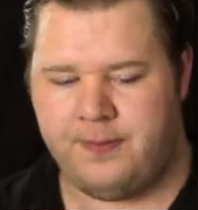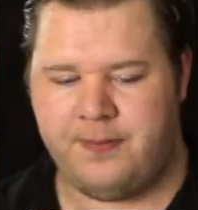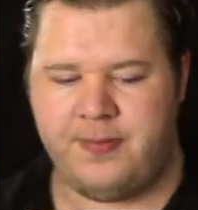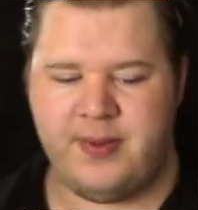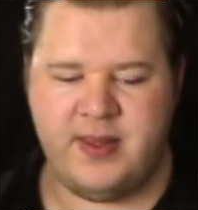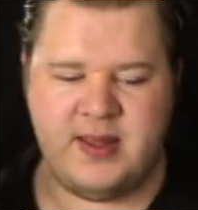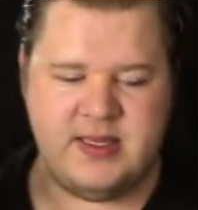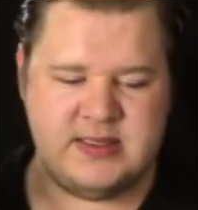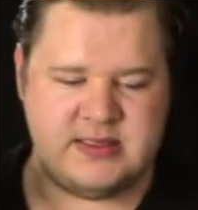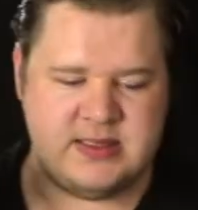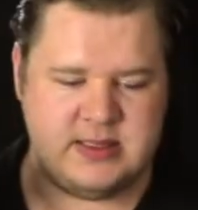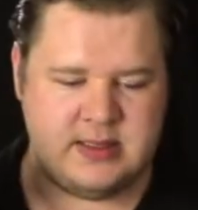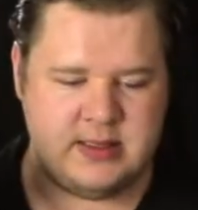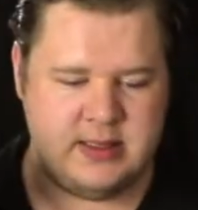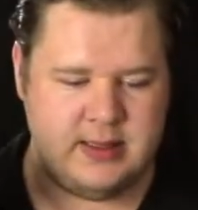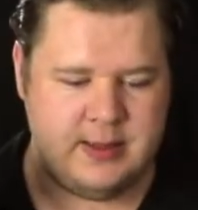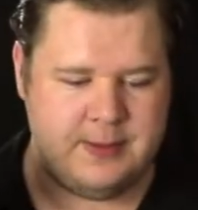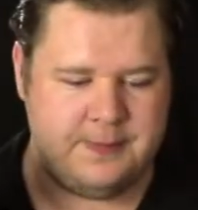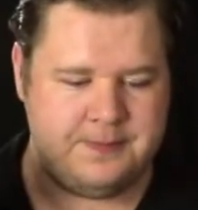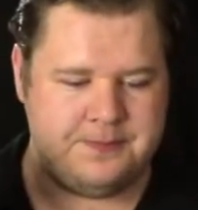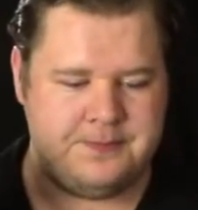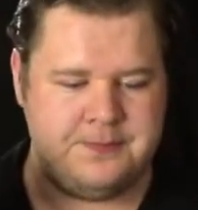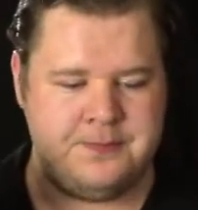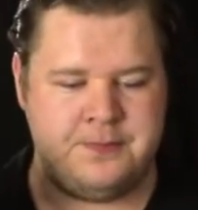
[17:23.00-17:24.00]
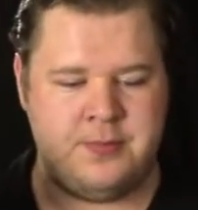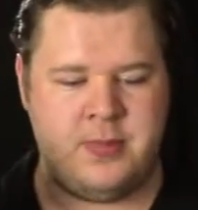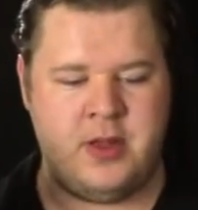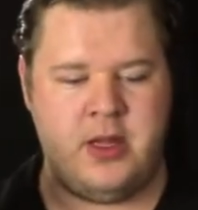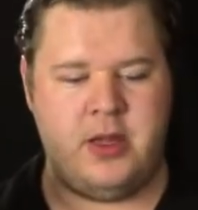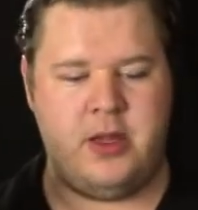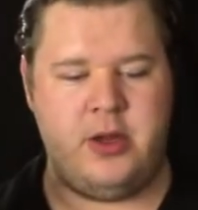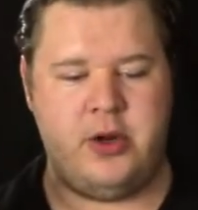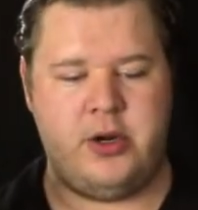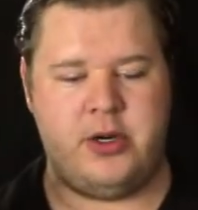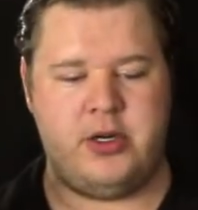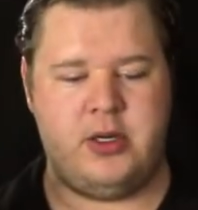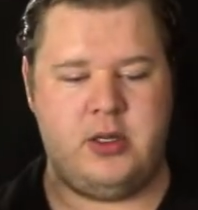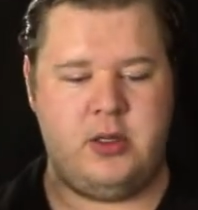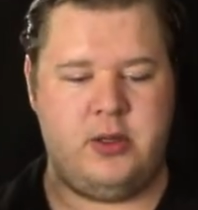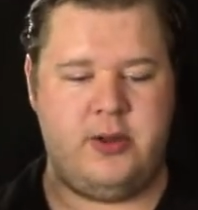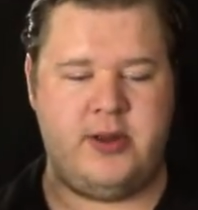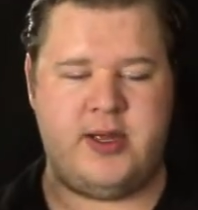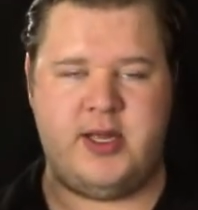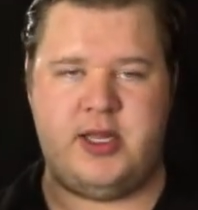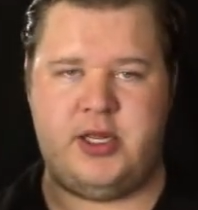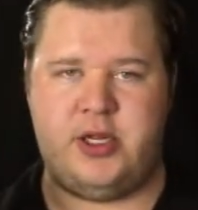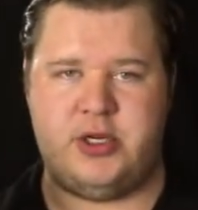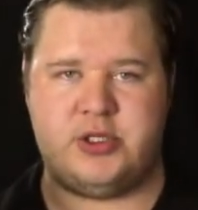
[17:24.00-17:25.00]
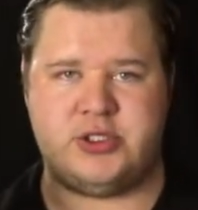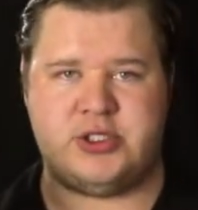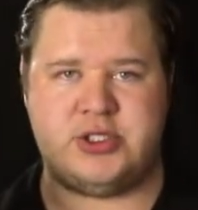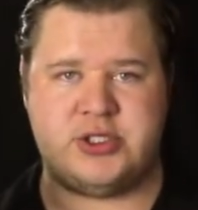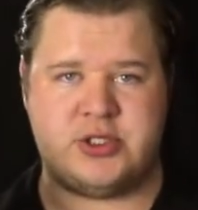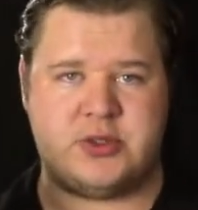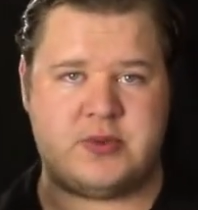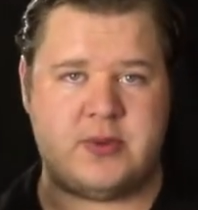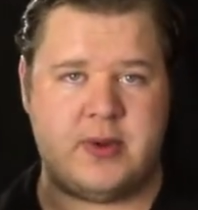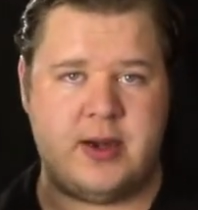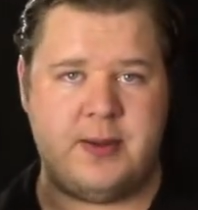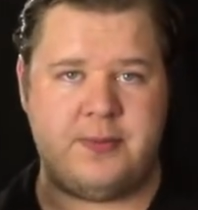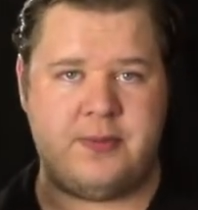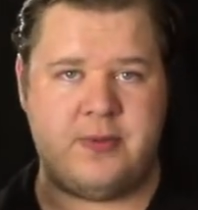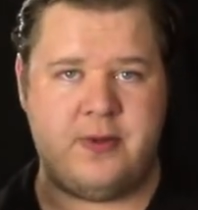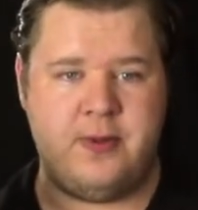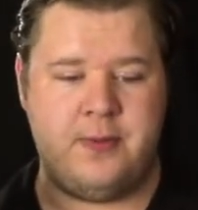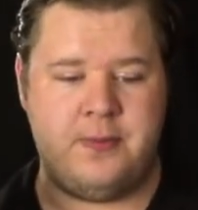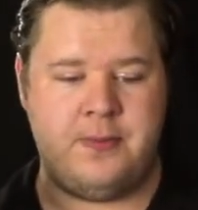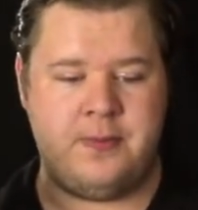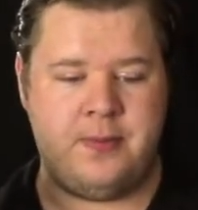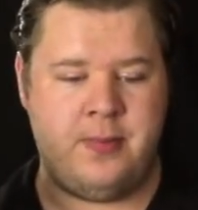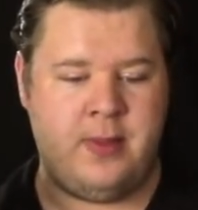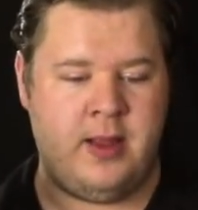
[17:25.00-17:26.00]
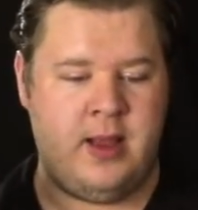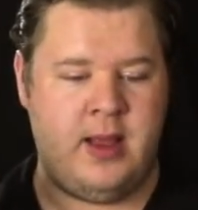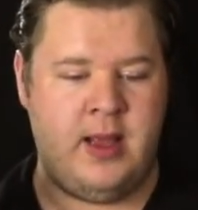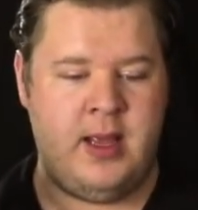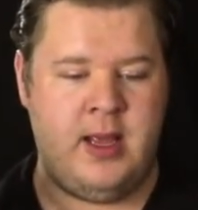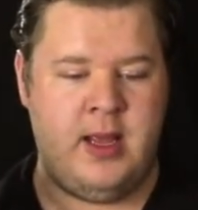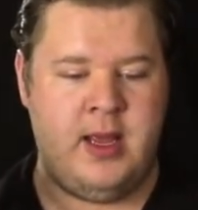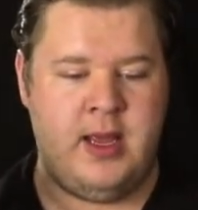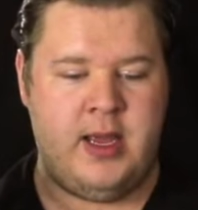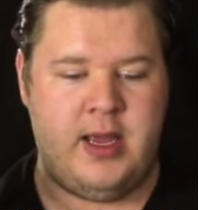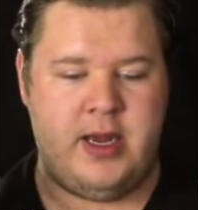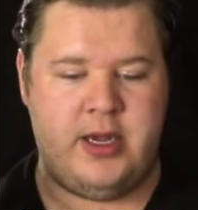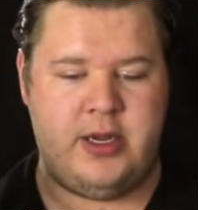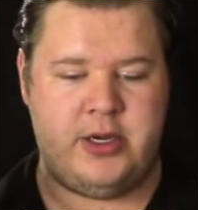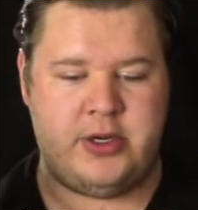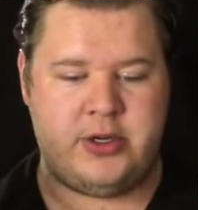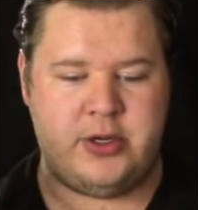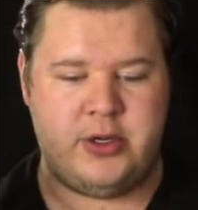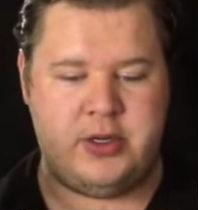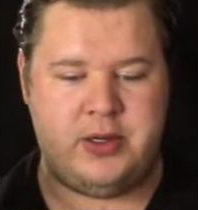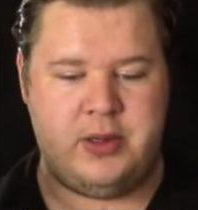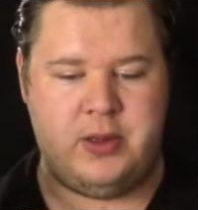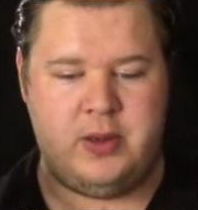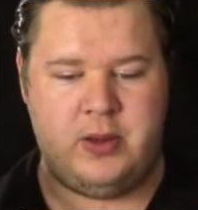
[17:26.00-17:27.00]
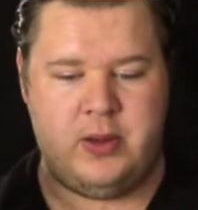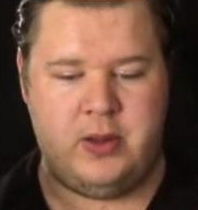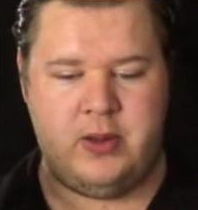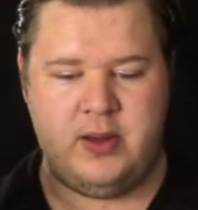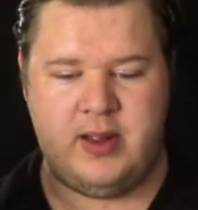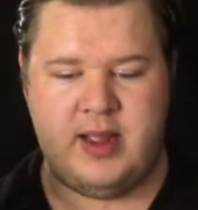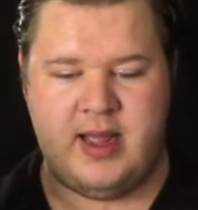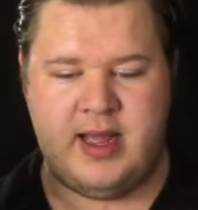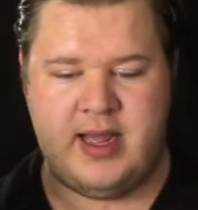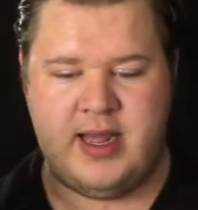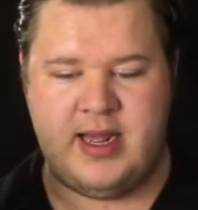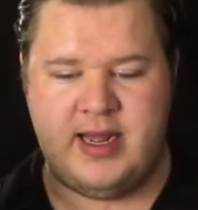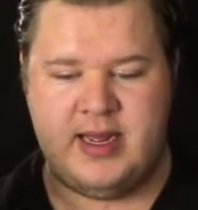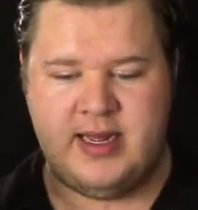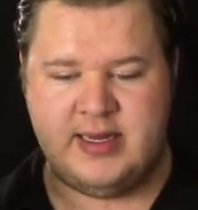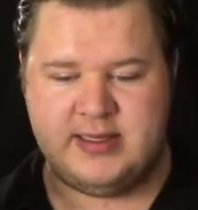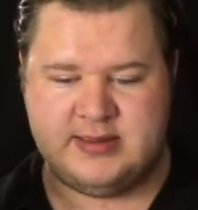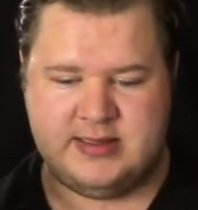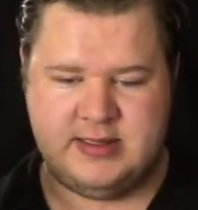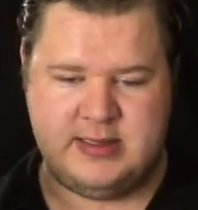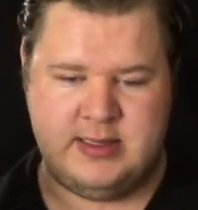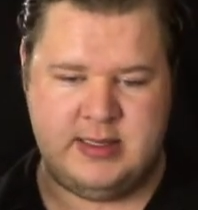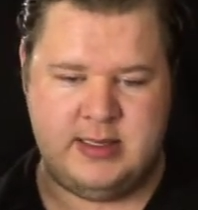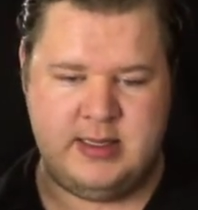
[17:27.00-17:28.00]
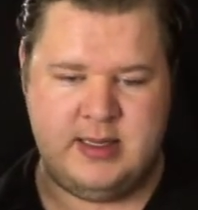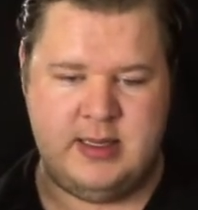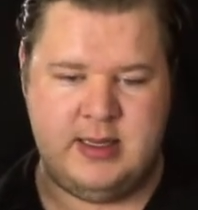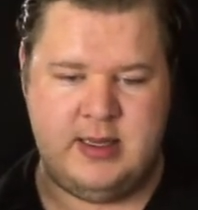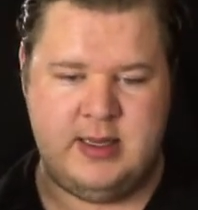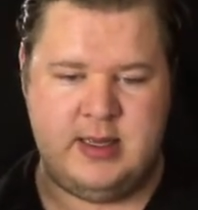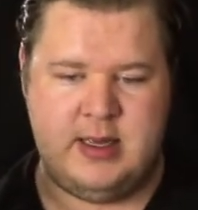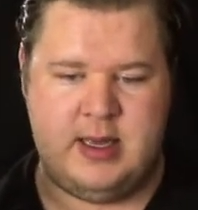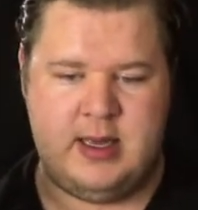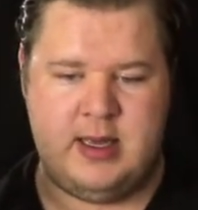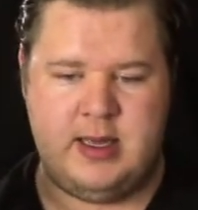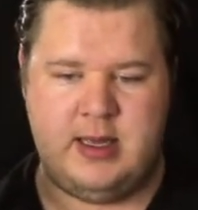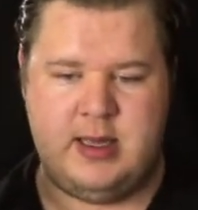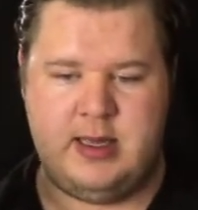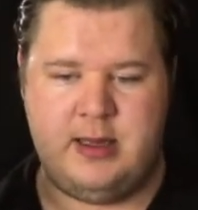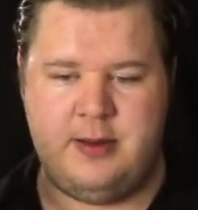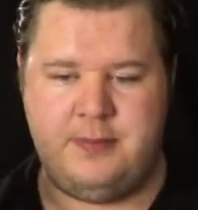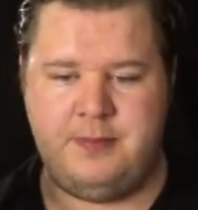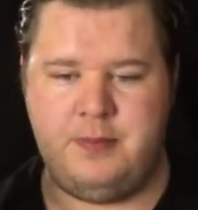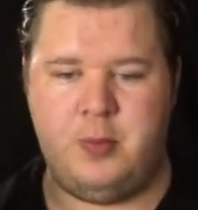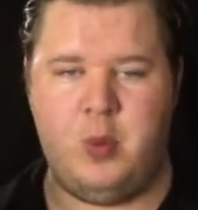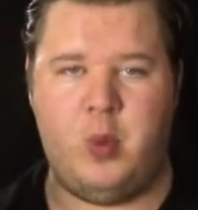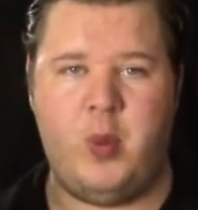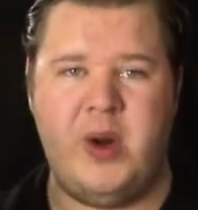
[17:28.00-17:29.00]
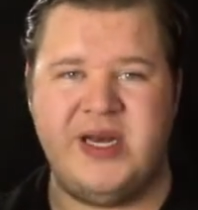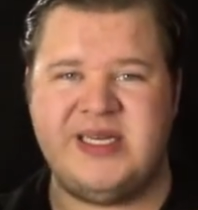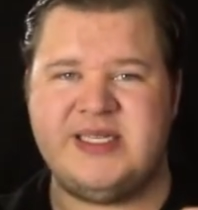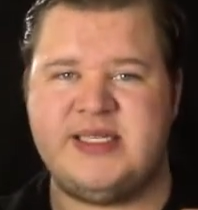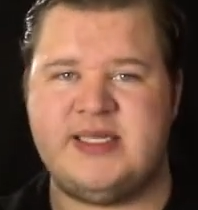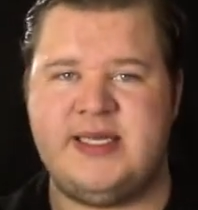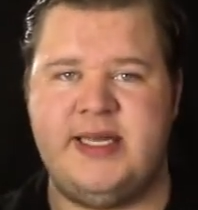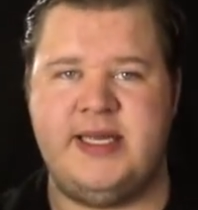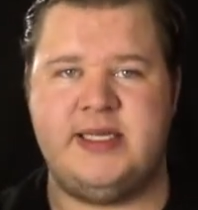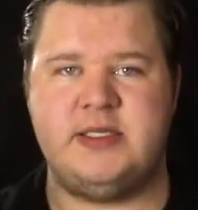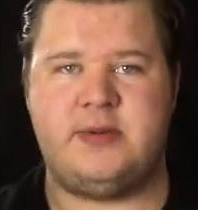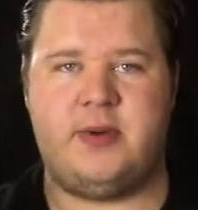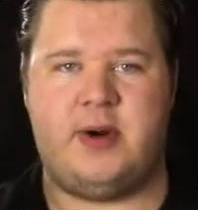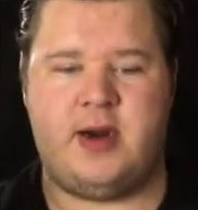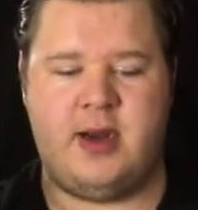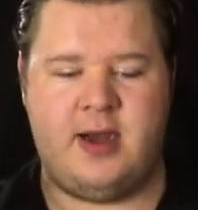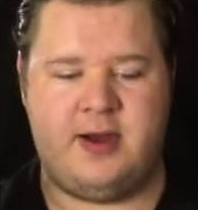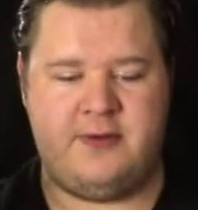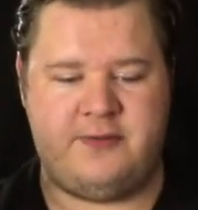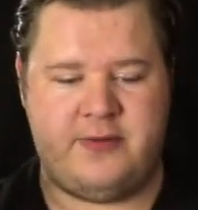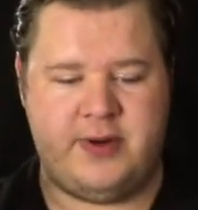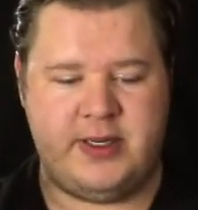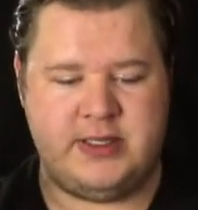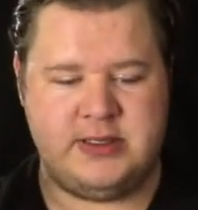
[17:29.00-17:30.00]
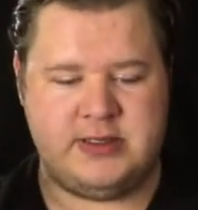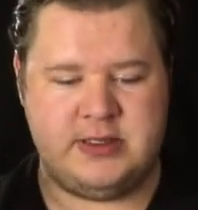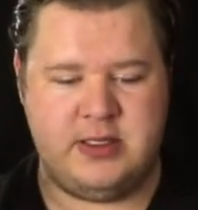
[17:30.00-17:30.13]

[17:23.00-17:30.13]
Basically, you're going to look at your script and you're going to look at which scenes we're covering.